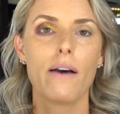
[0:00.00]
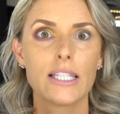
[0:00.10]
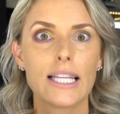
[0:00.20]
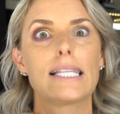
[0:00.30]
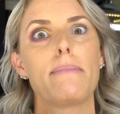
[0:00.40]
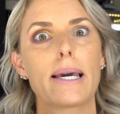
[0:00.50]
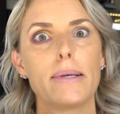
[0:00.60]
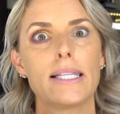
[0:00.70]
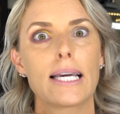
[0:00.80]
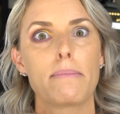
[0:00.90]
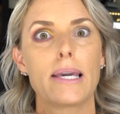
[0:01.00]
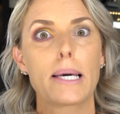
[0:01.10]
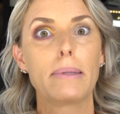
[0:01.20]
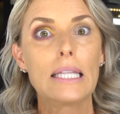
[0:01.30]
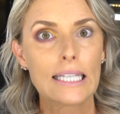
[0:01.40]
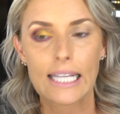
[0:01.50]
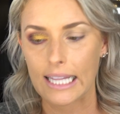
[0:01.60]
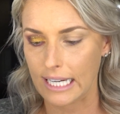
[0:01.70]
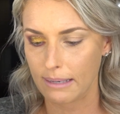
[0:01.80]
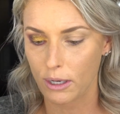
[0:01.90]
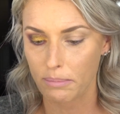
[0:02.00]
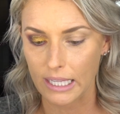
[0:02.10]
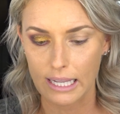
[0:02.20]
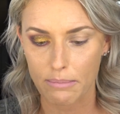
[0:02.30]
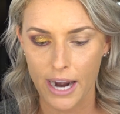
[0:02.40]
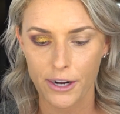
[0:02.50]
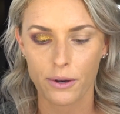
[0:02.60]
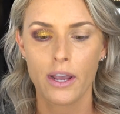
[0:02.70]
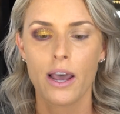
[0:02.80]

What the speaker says: obviously this makeup isn't going to be completely clean and completely brand new.